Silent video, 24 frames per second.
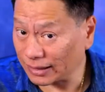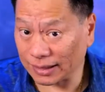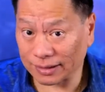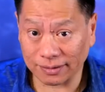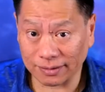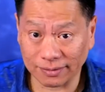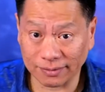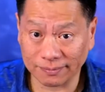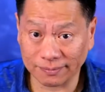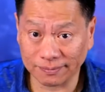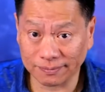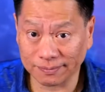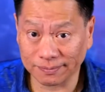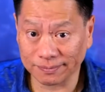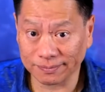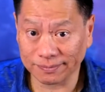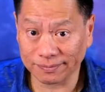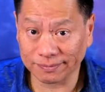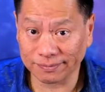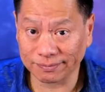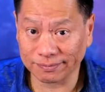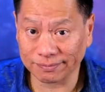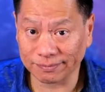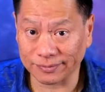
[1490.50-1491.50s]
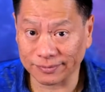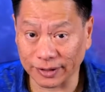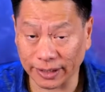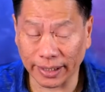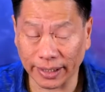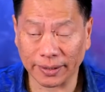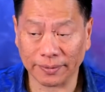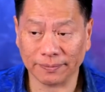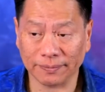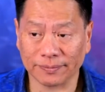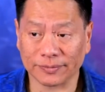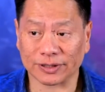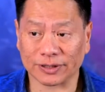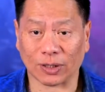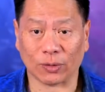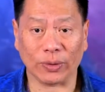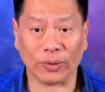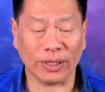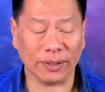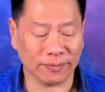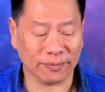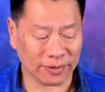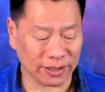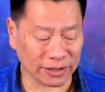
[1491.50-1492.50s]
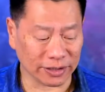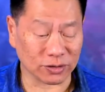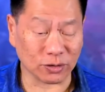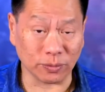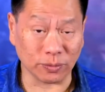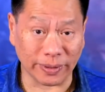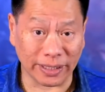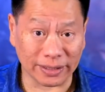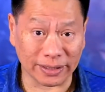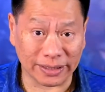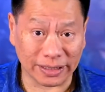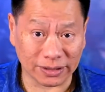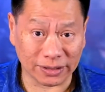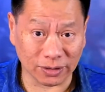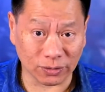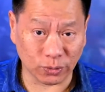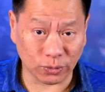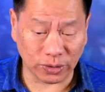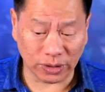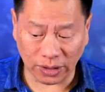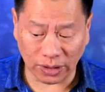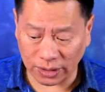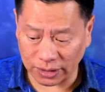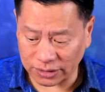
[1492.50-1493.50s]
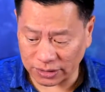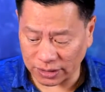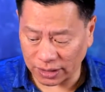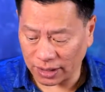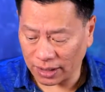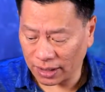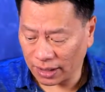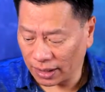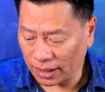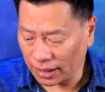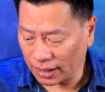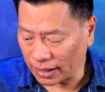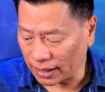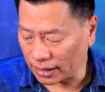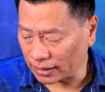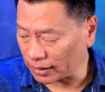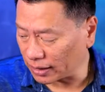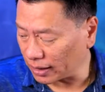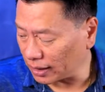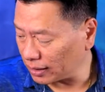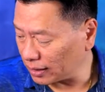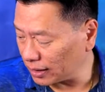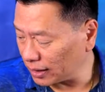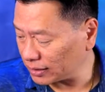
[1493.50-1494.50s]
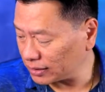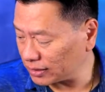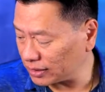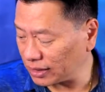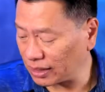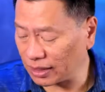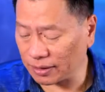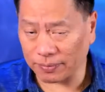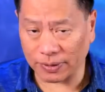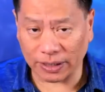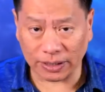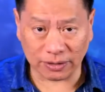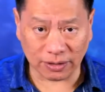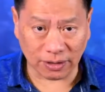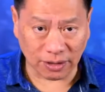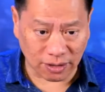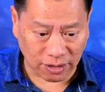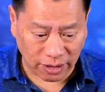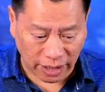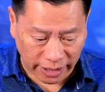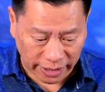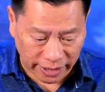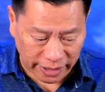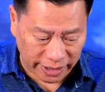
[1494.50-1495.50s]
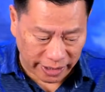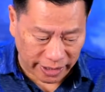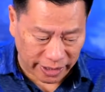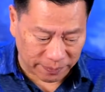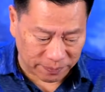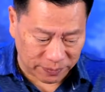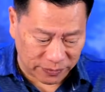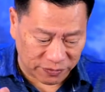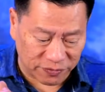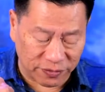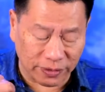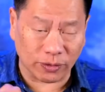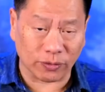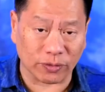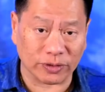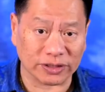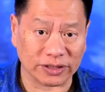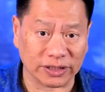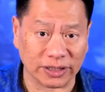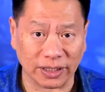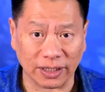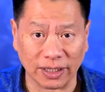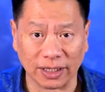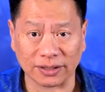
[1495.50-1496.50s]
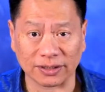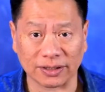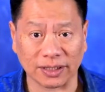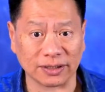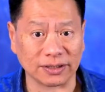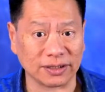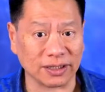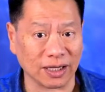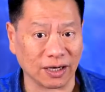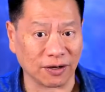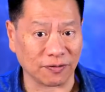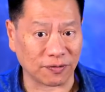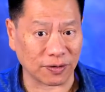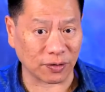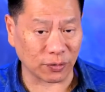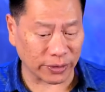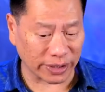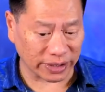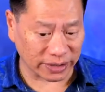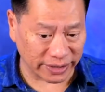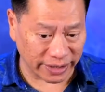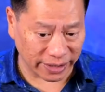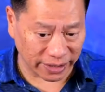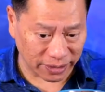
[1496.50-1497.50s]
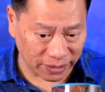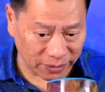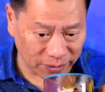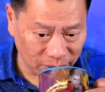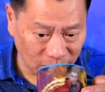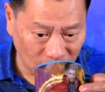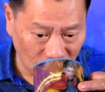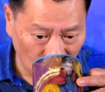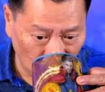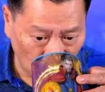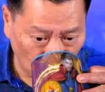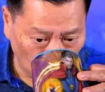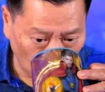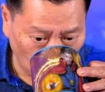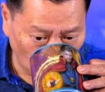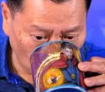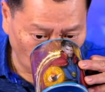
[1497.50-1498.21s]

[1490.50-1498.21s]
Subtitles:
That's it. Okay, shall we? Let's do meditation, twin hearts, and then let's see about cranking up the frequency. Let's see how far we can take you.